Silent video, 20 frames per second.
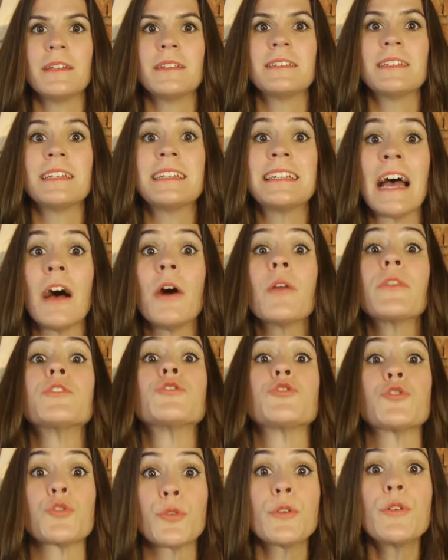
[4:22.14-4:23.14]
to tell the
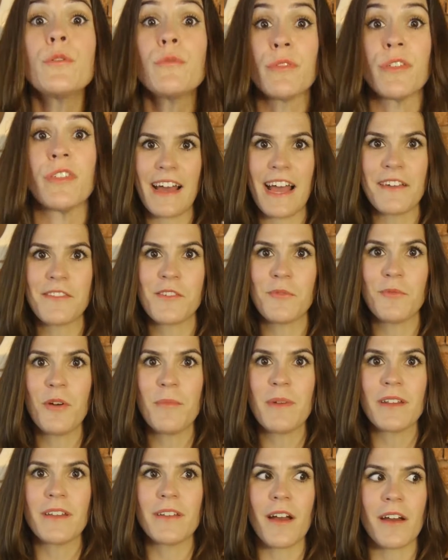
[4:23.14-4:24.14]
truth. As a
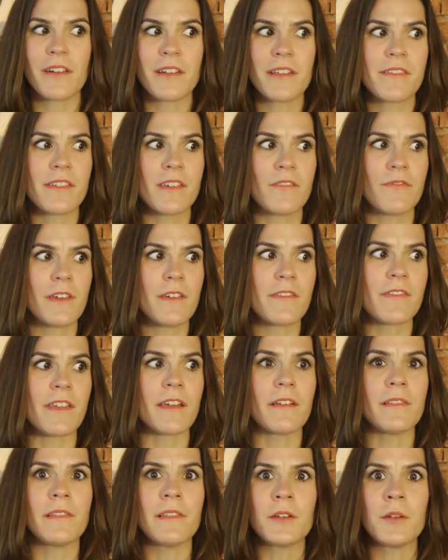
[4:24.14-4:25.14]
woman, it honestly feels like
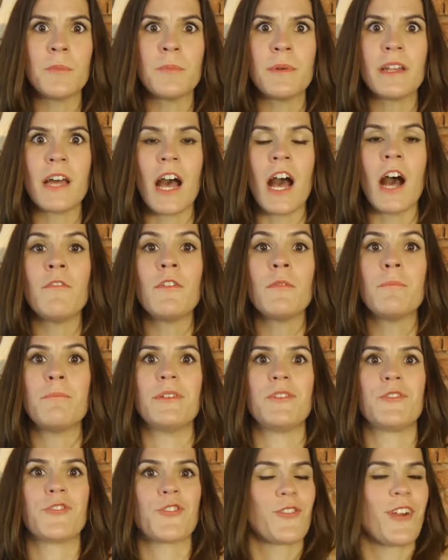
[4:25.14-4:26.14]
a little bit of a
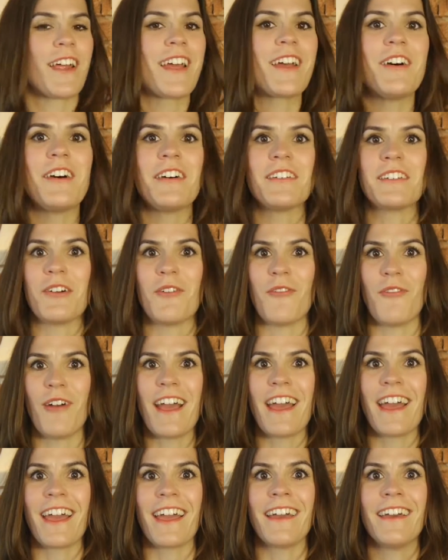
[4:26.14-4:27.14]
betrayal in a
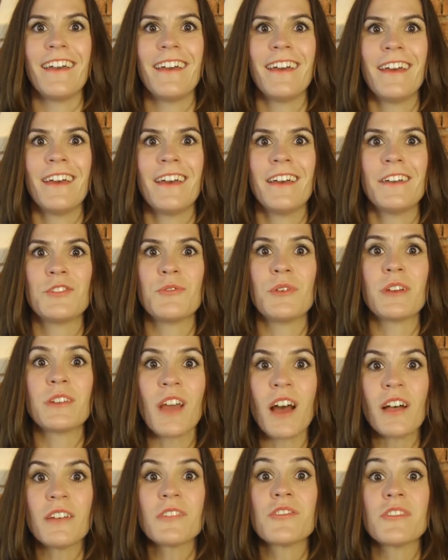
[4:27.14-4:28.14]
way to
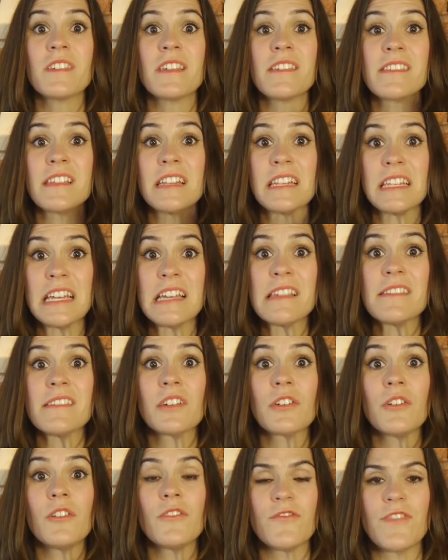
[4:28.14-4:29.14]
acknowledge the
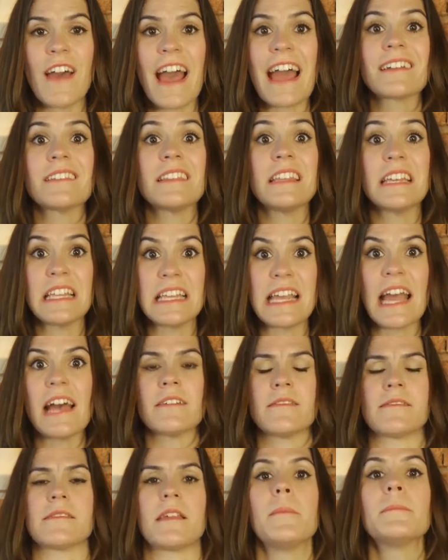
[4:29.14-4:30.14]
statistical fact that
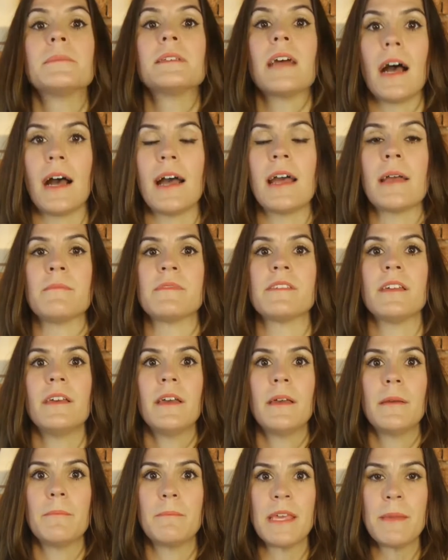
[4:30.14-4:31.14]
yes, sometimes
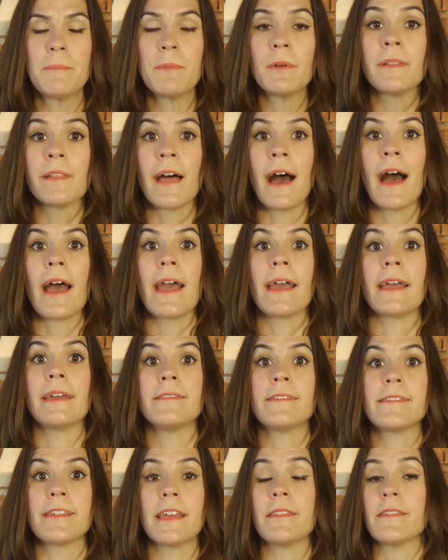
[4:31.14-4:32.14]
people lie
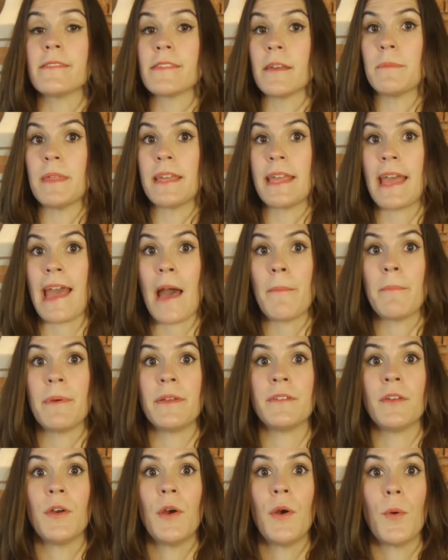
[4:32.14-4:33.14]
and say that something
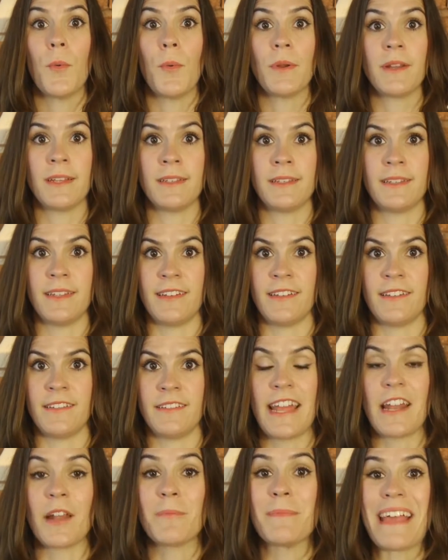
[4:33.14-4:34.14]
happened when it
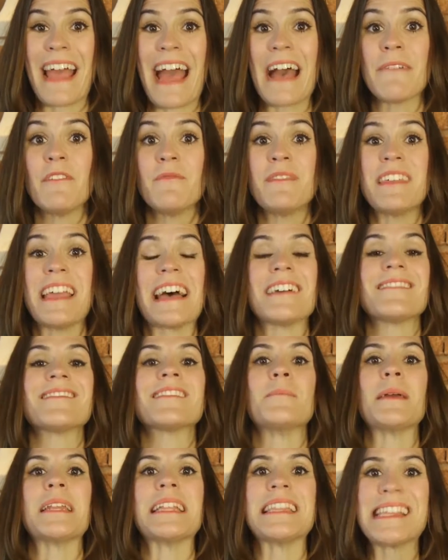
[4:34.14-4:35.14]
didn't. And on behalf of the
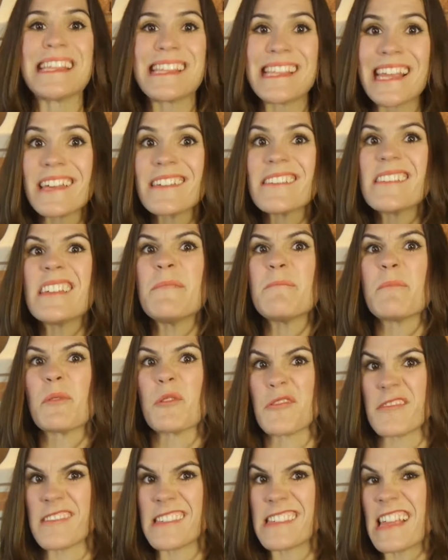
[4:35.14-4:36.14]
estimated
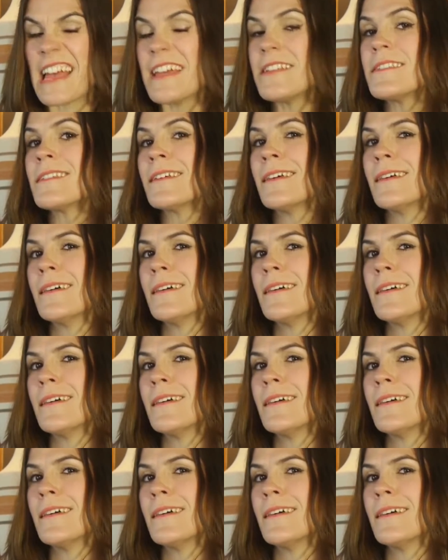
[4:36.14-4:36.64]
60%